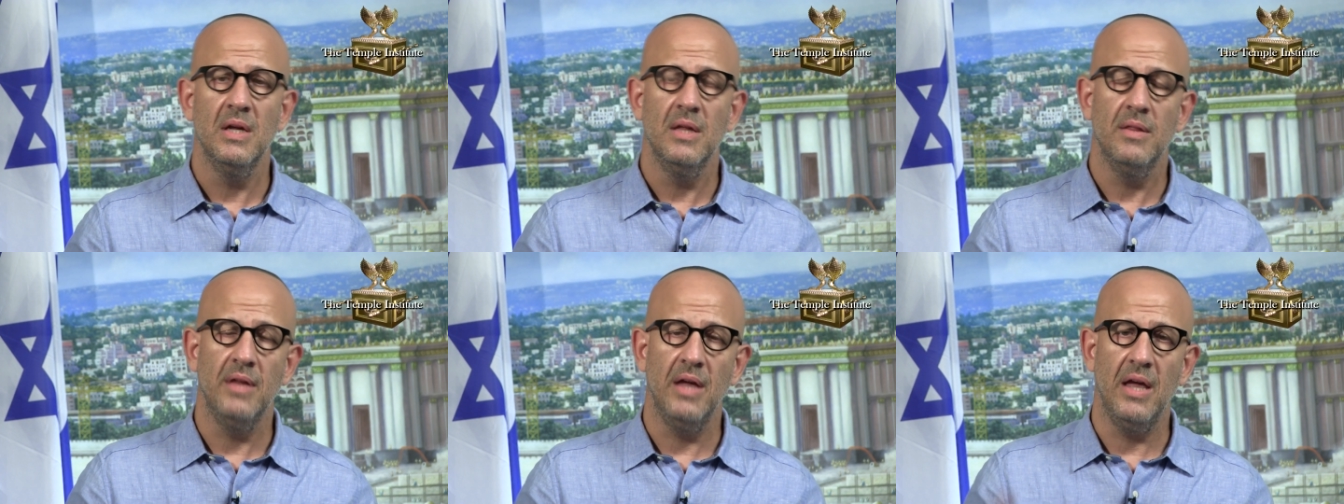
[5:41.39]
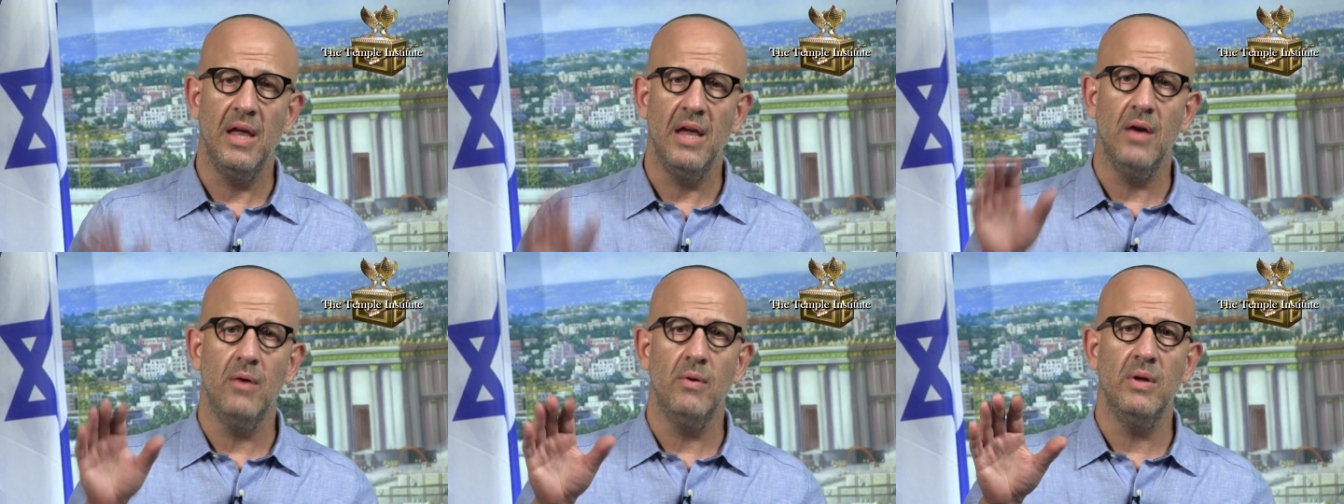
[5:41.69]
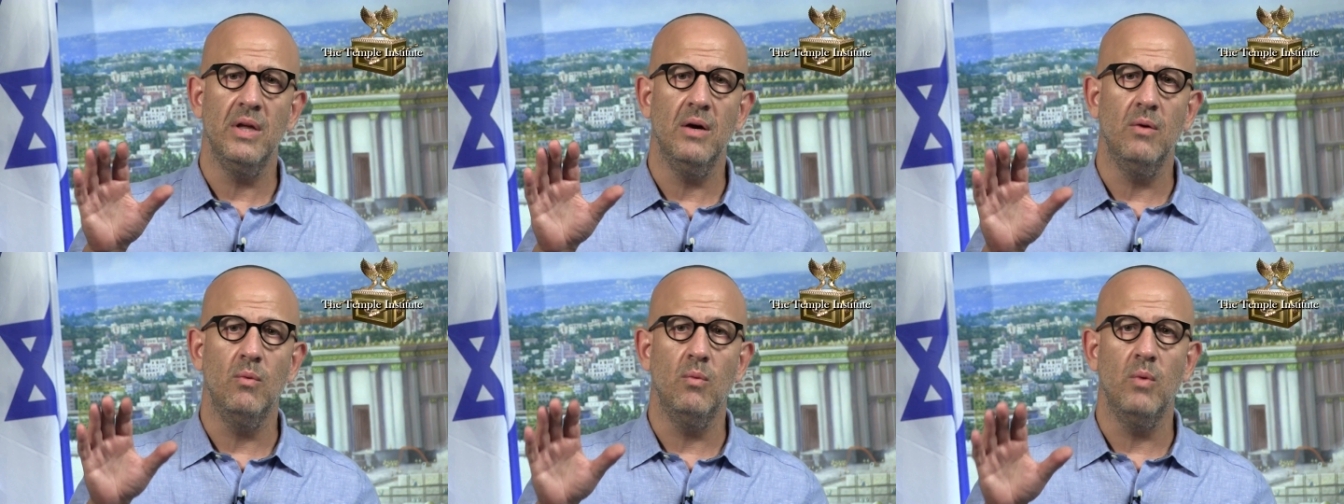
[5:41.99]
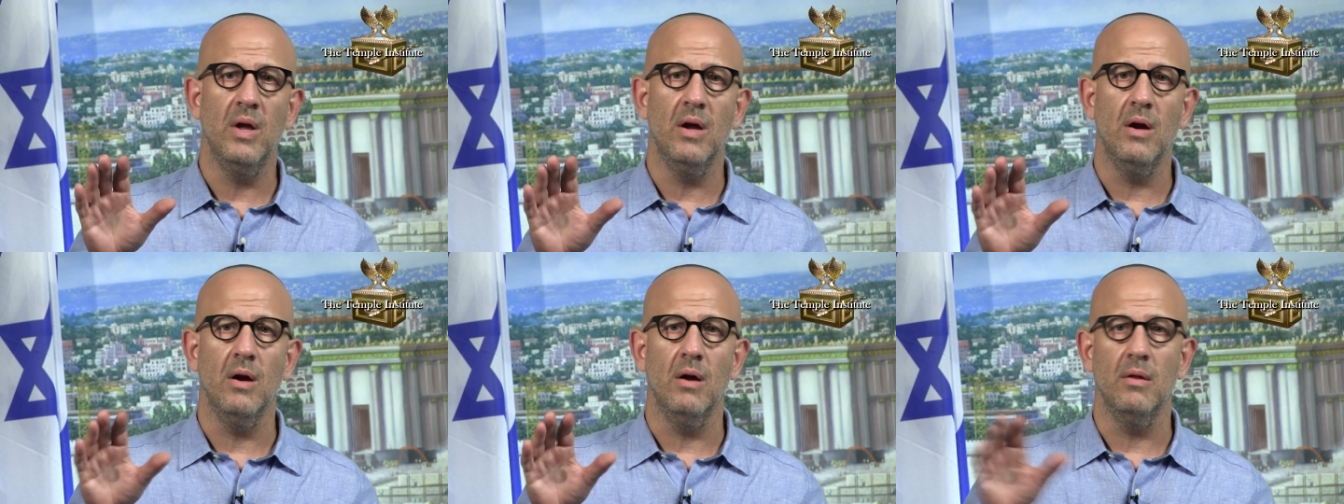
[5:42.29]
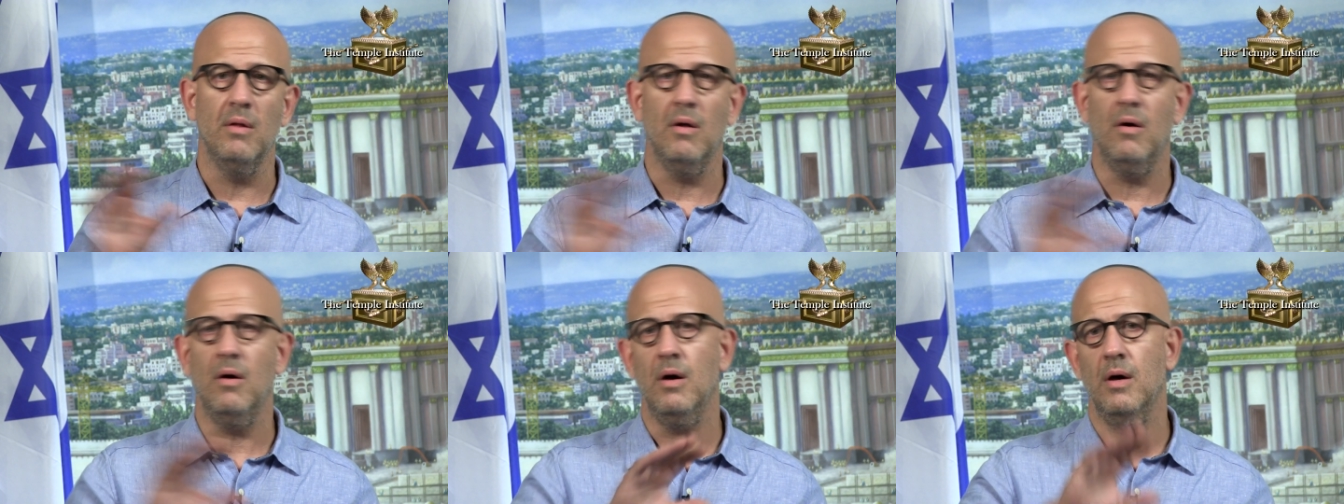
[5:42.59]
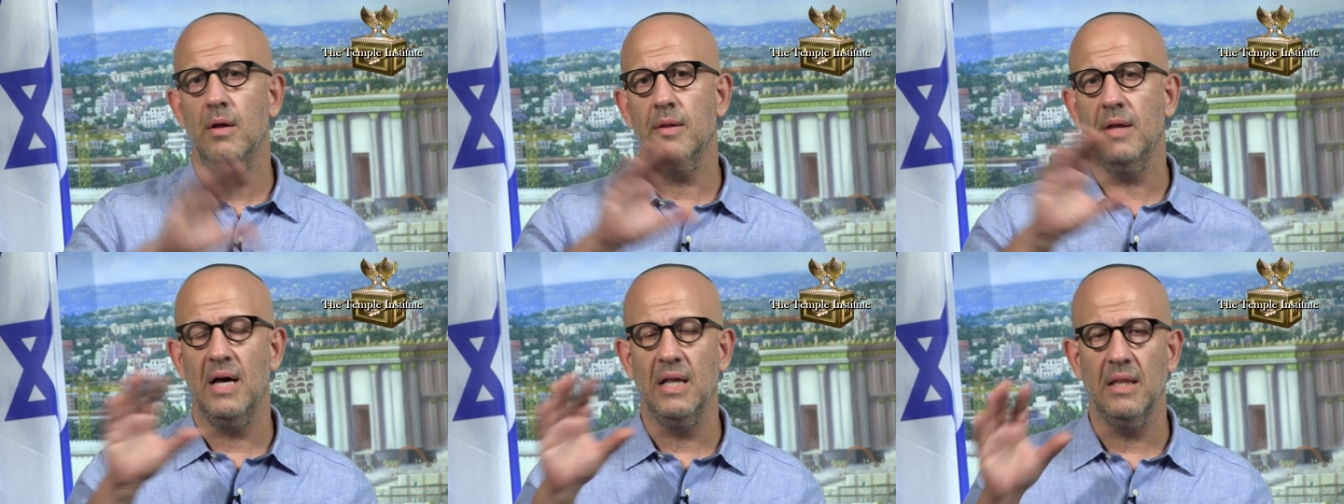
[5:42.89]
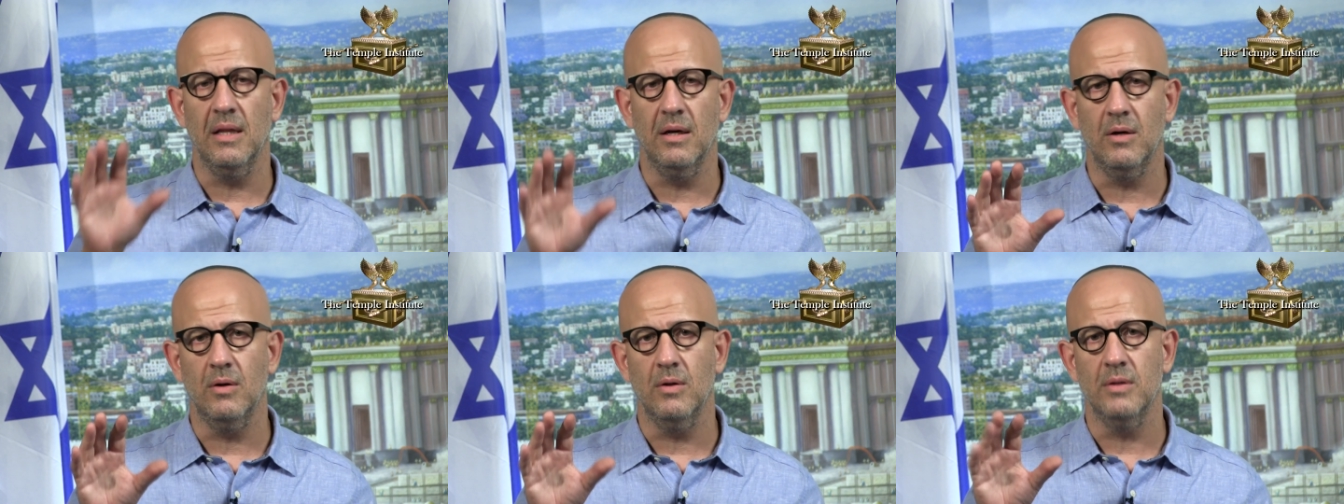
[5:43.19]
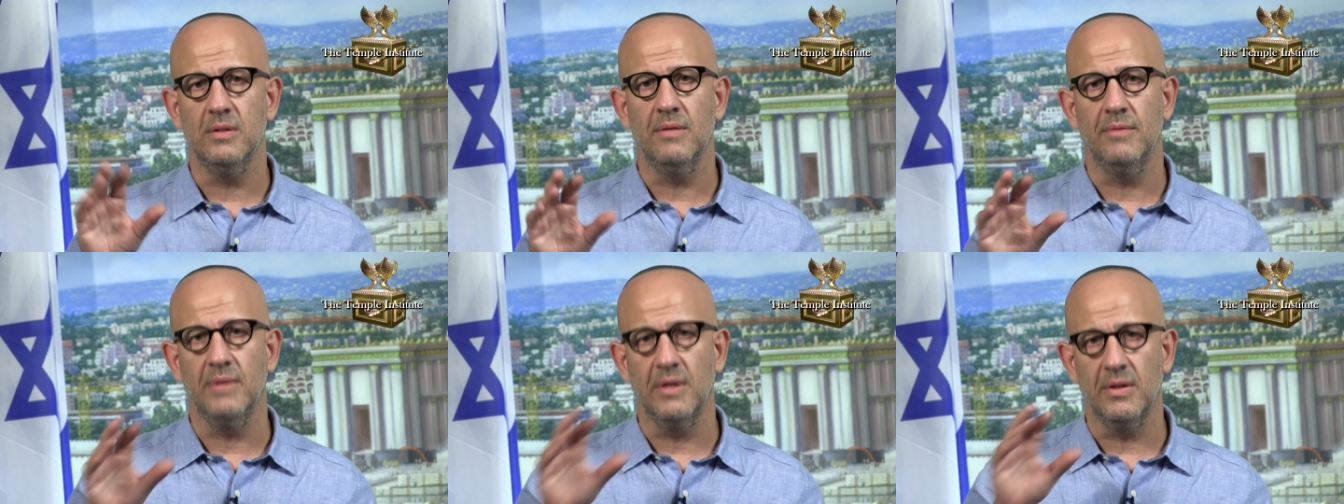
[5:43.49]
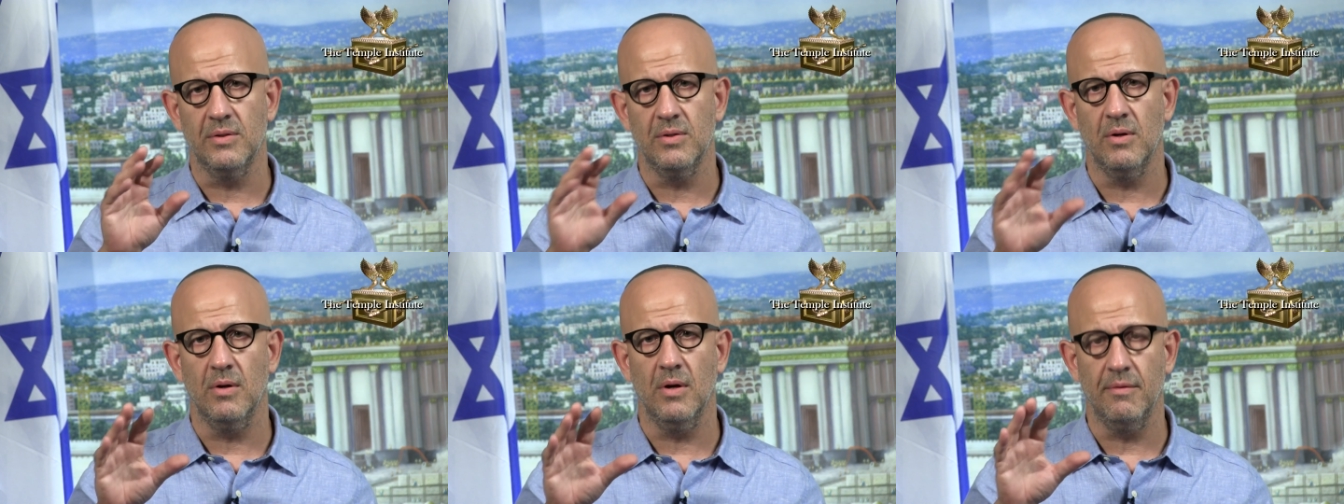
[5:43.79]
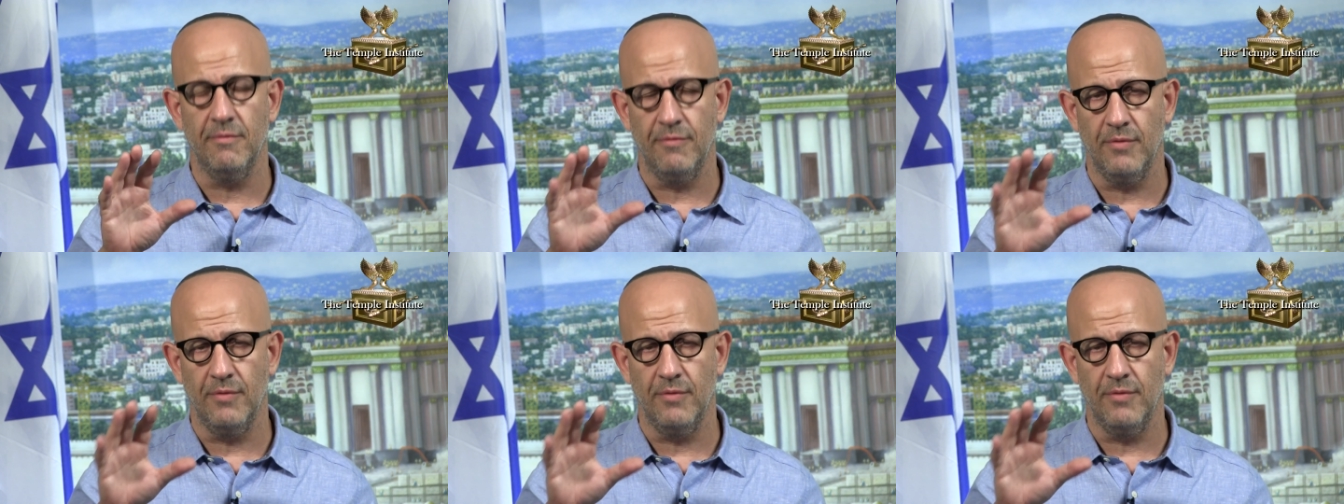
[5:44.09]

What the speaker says: The area where all the halachot of the Ketoret,